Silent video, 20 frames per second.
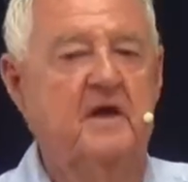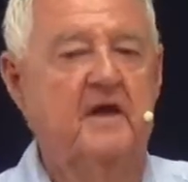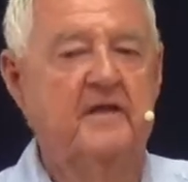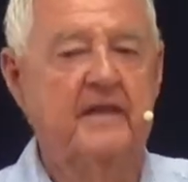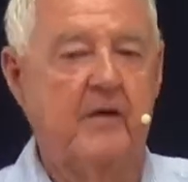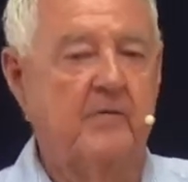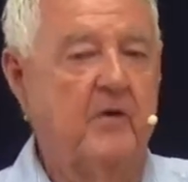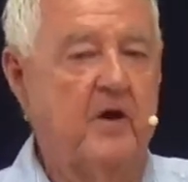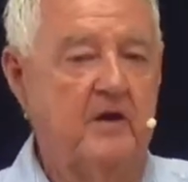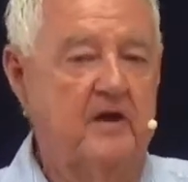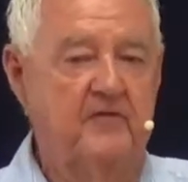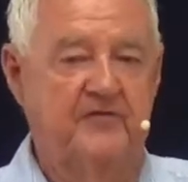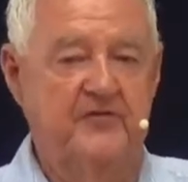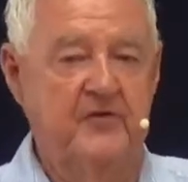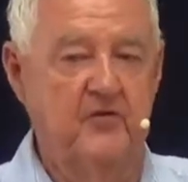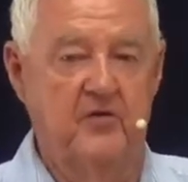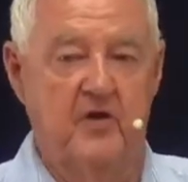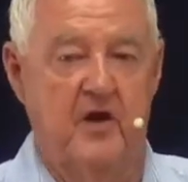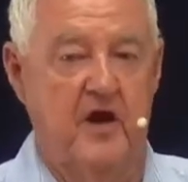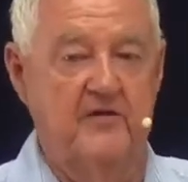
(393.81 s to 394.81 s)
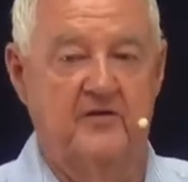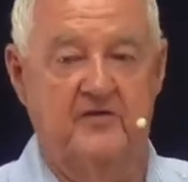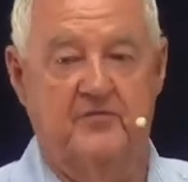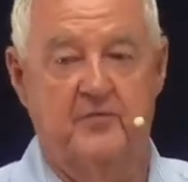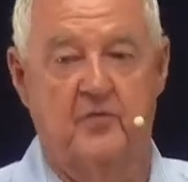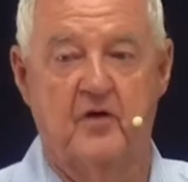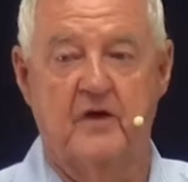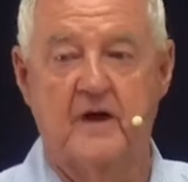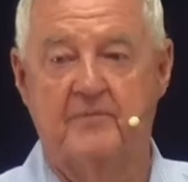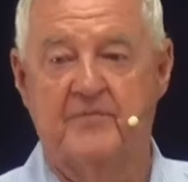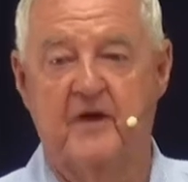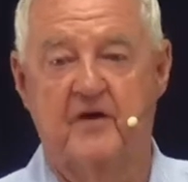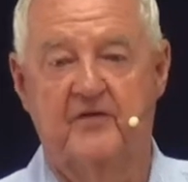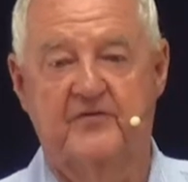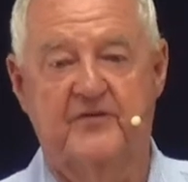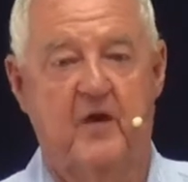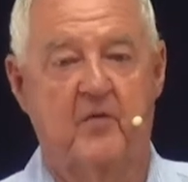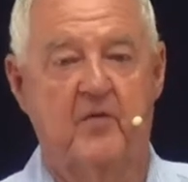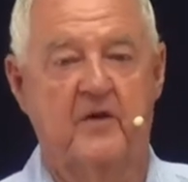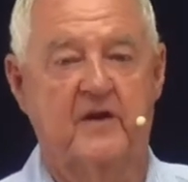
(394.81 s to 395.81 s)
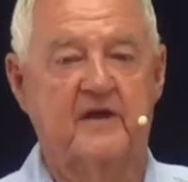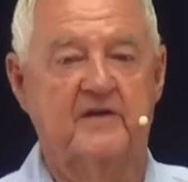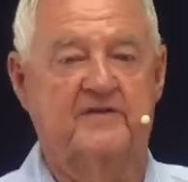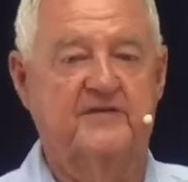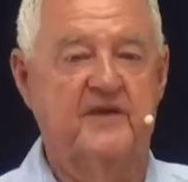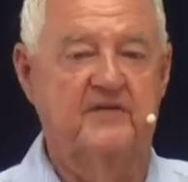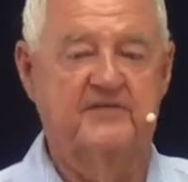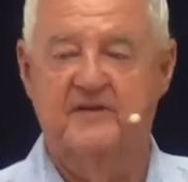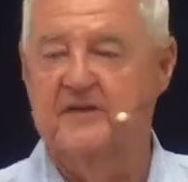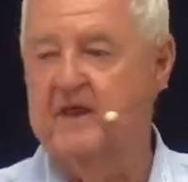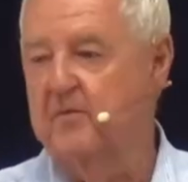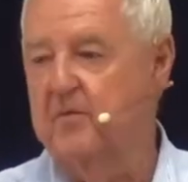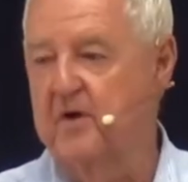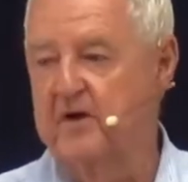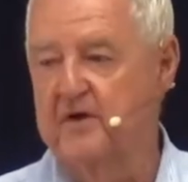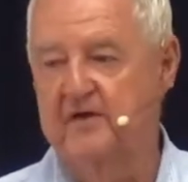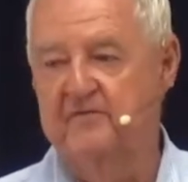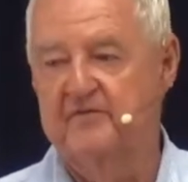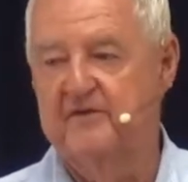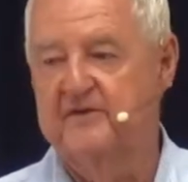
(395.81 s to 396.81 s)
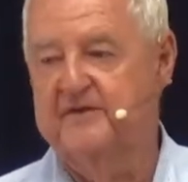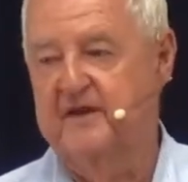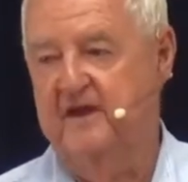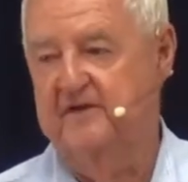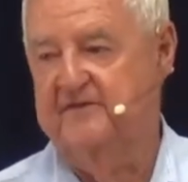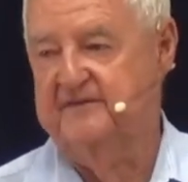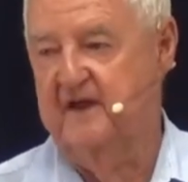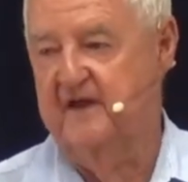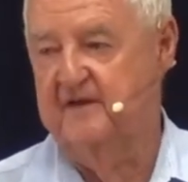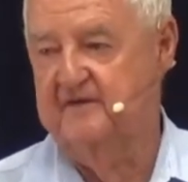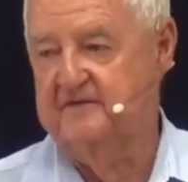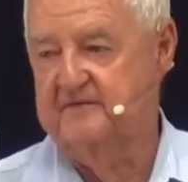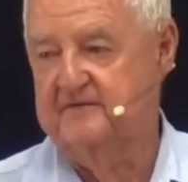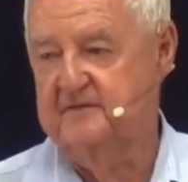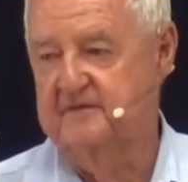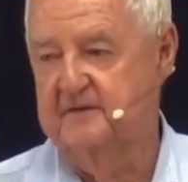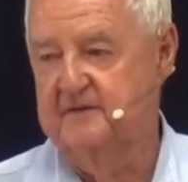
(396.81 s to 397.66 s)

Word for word: They won't, if you and I just walk up there and say, I want to get tested, they won't even test us.